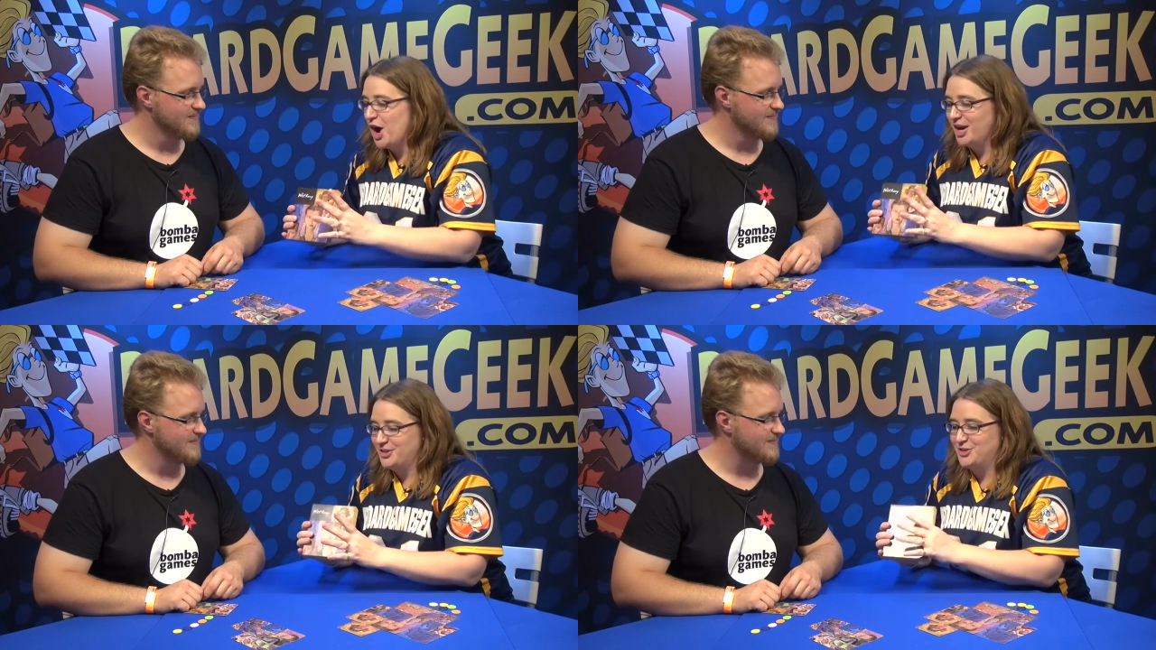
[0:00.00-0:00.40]

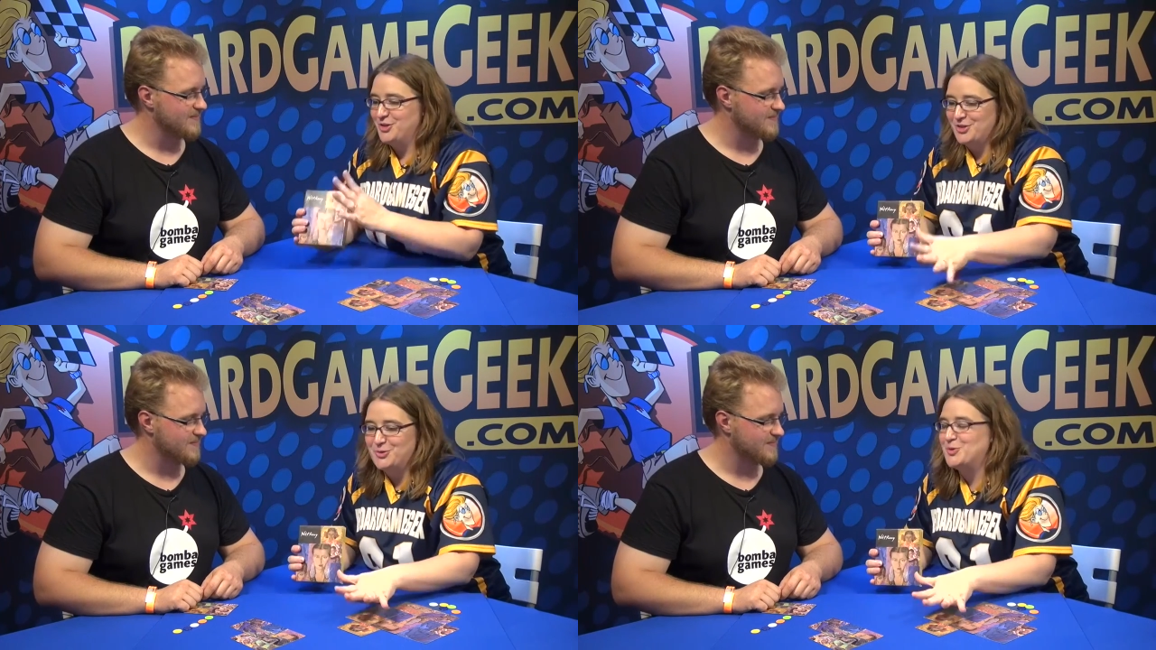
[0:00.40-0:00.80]
Speaker 1: art,
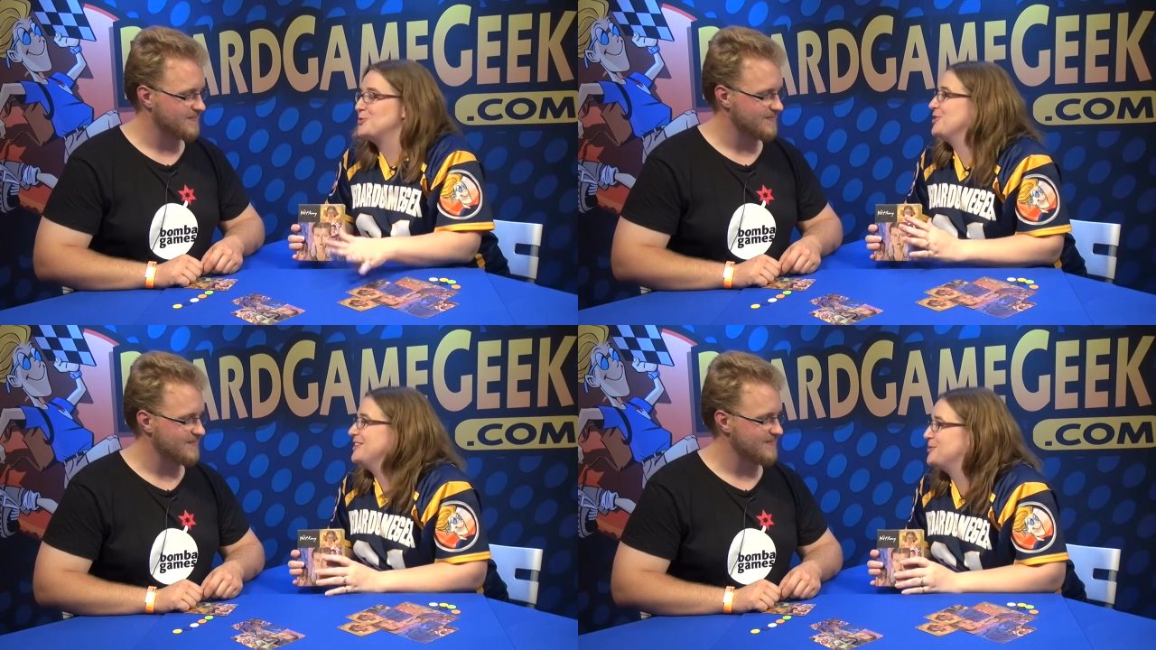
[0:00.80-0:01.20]
so this one
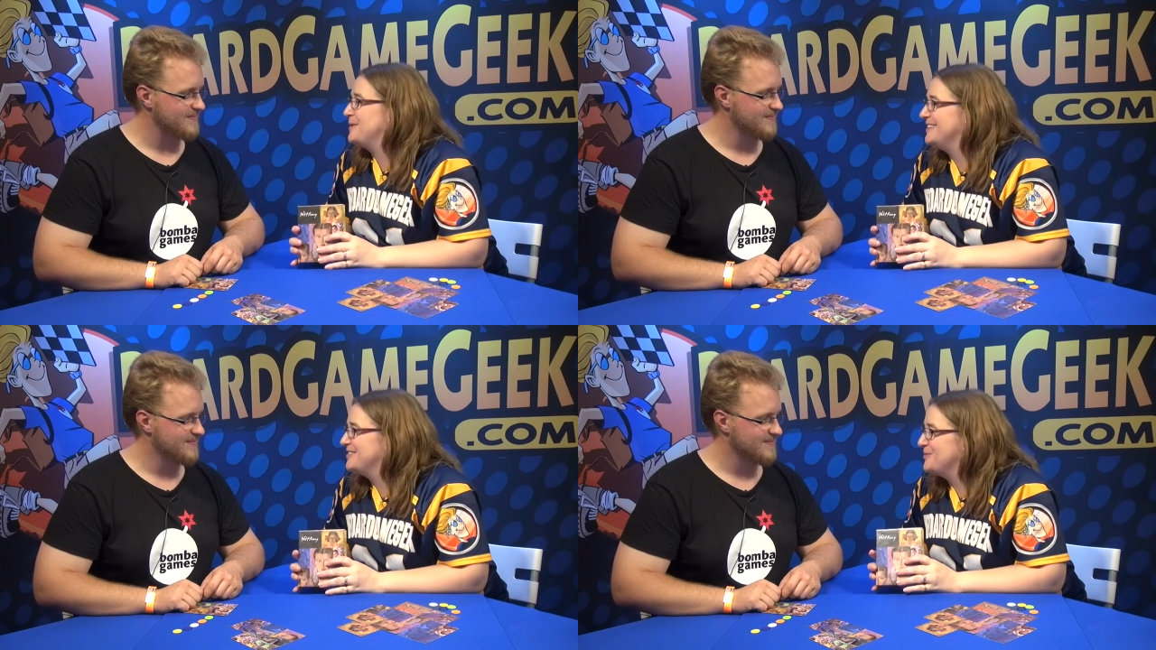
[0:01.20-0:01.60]
really
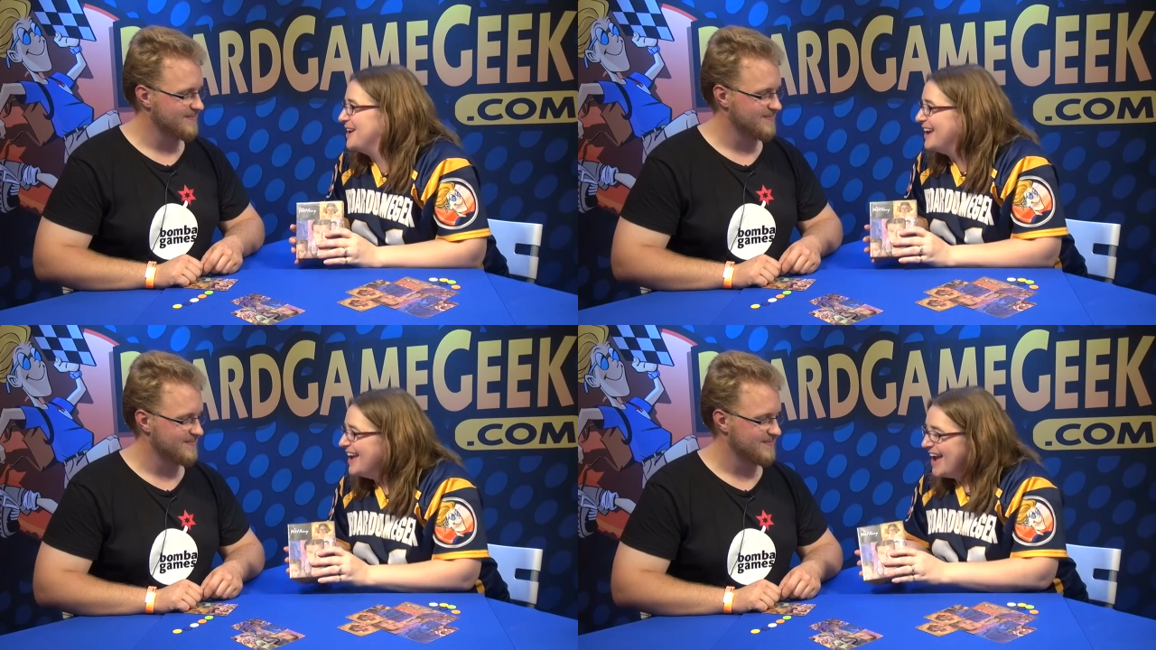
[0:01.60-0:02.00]
speaks to
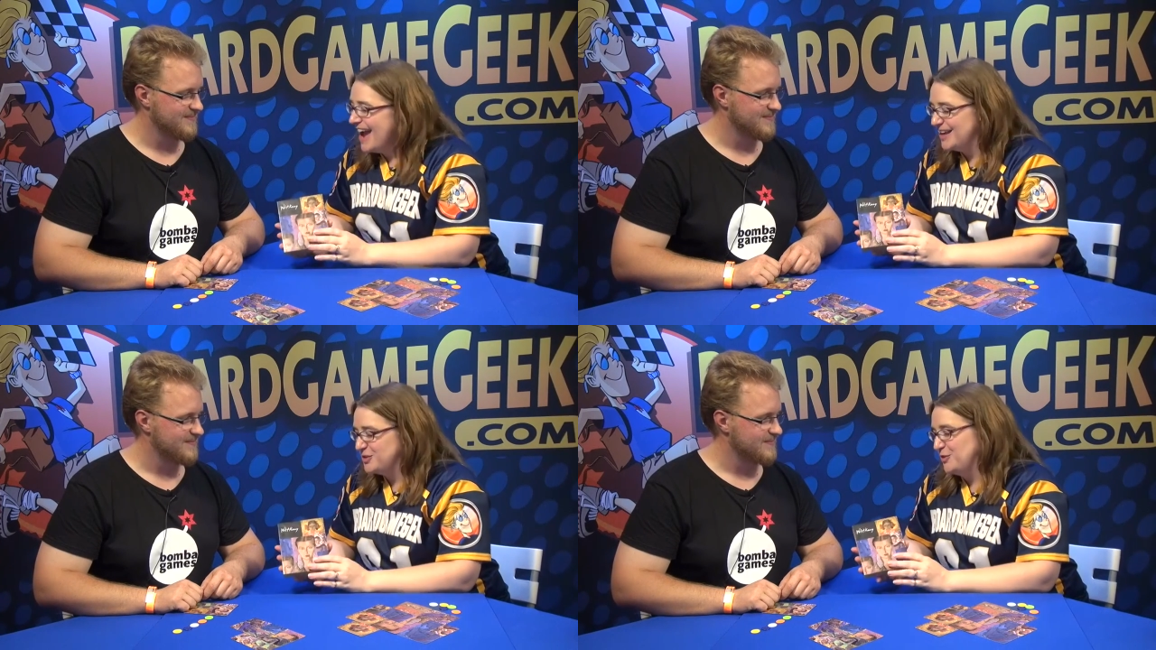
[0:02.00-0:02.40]
me.
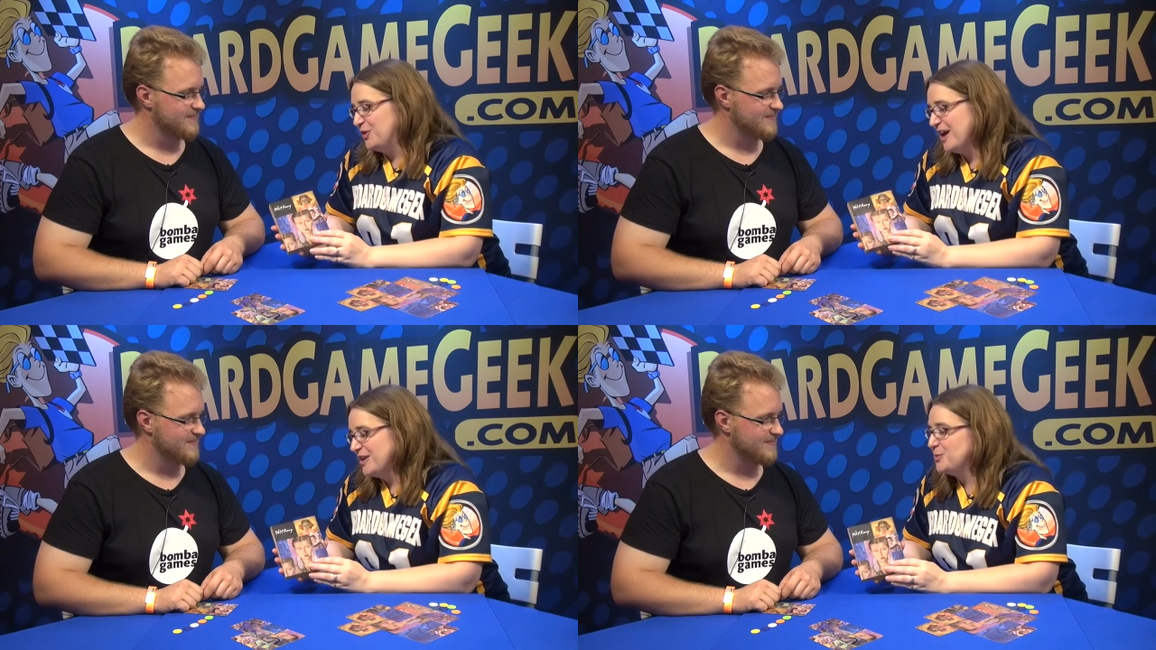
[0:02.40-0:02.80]
And so if
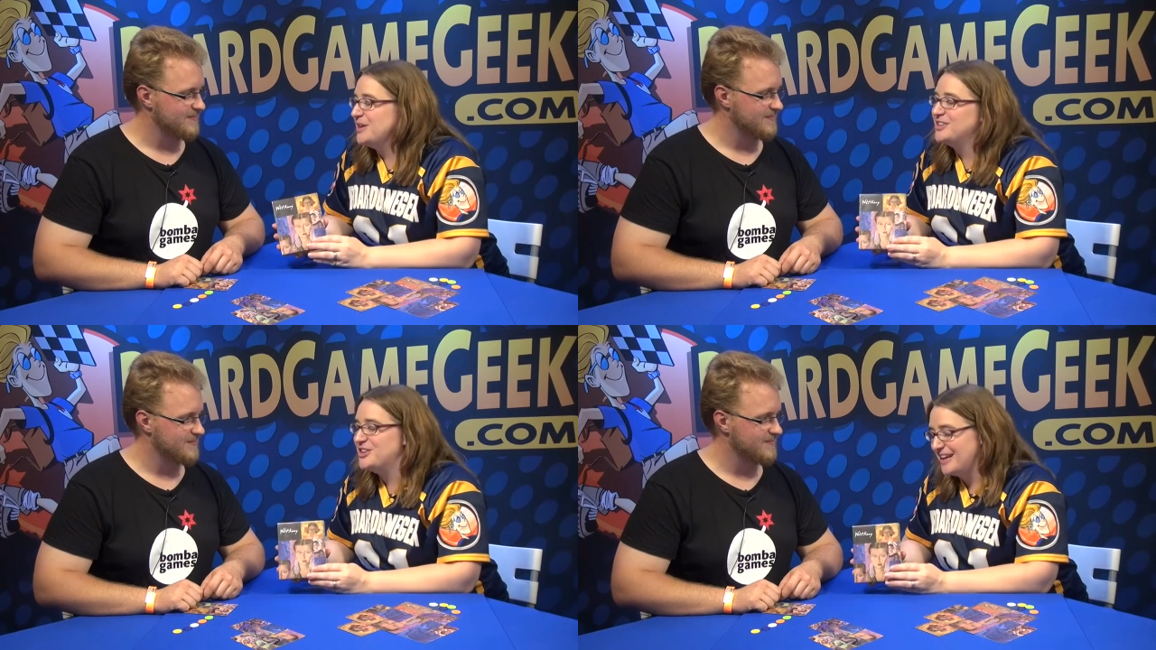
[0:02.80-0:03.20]
you guys
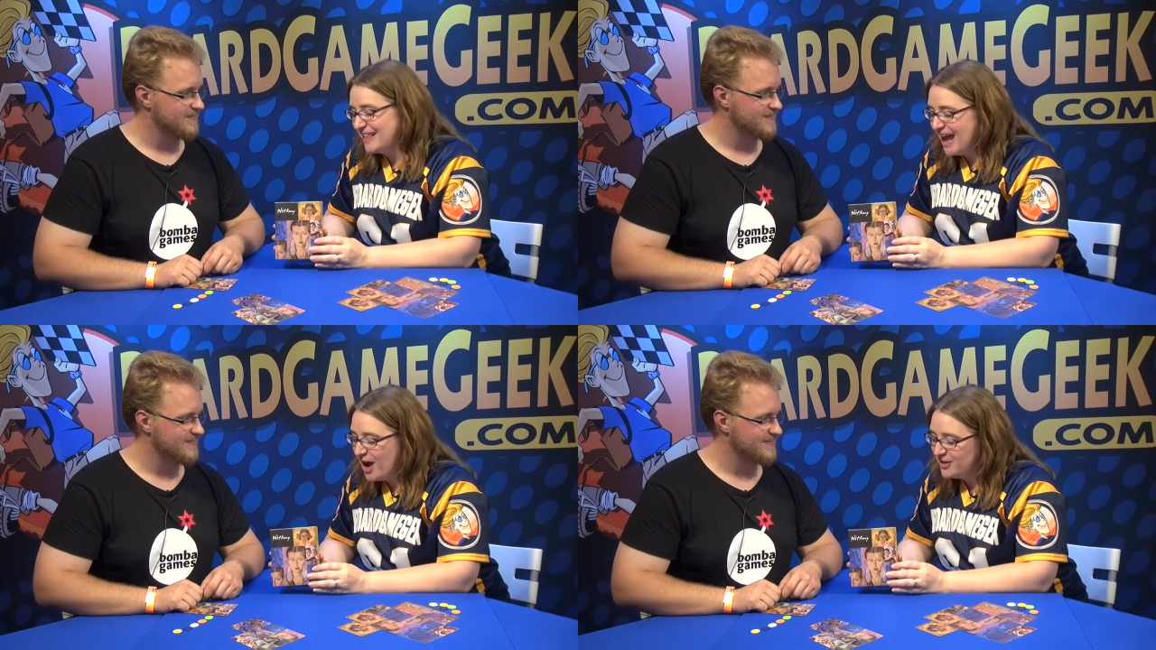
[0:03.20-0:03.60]
want to check
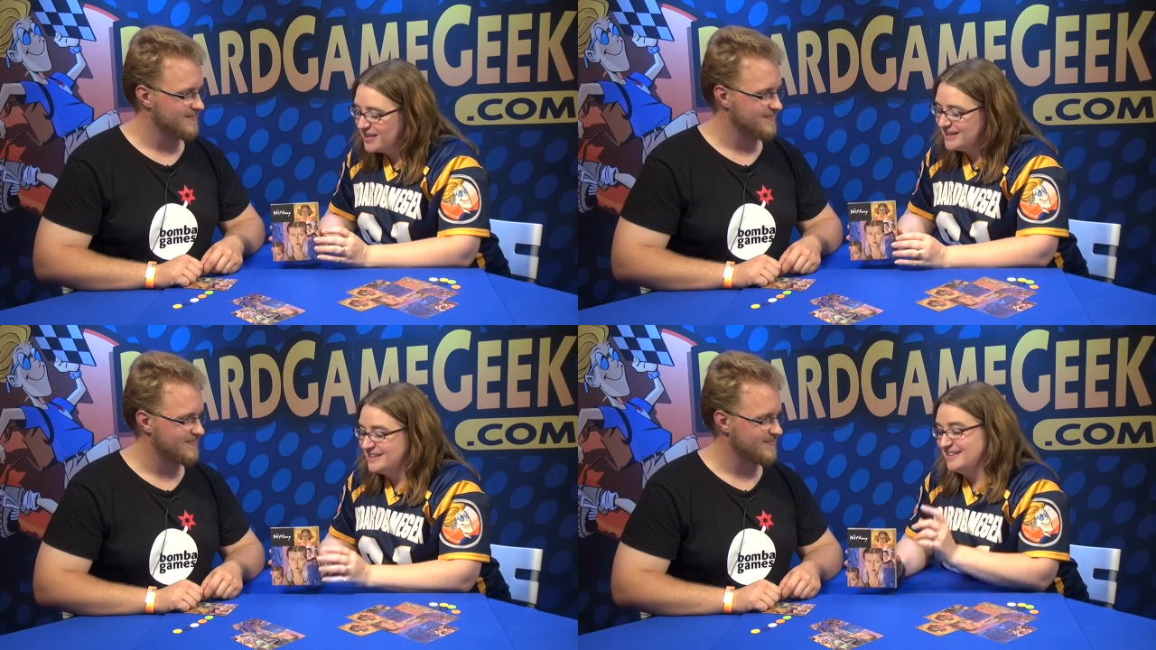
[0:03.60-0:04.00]
that out,
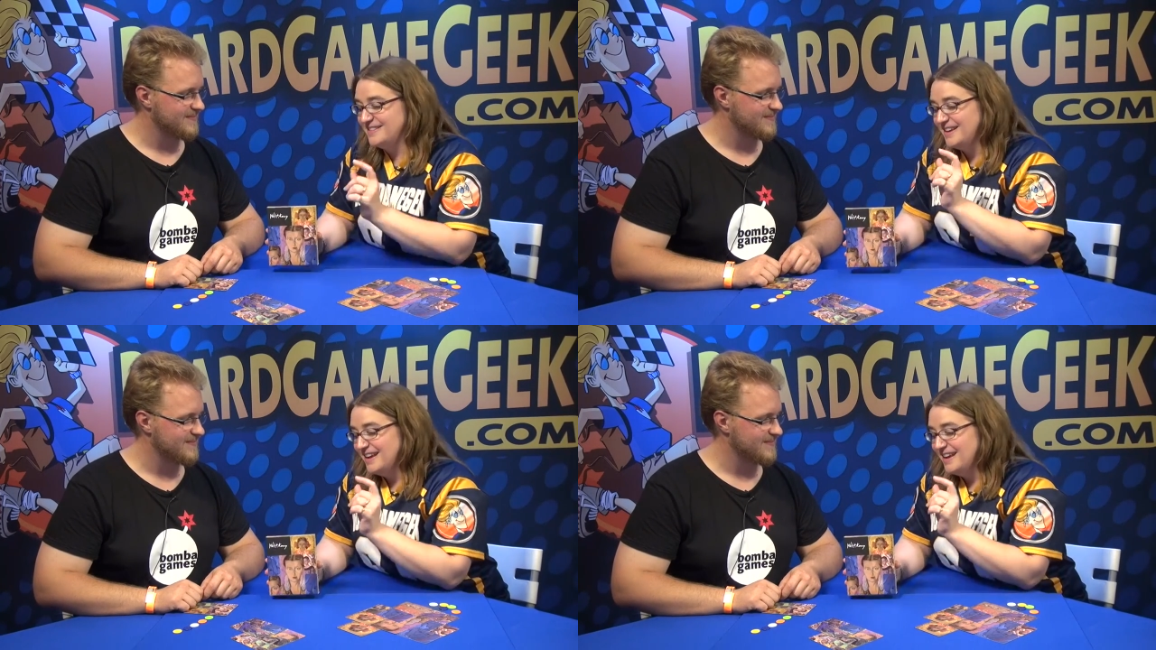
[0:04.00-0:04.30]
that is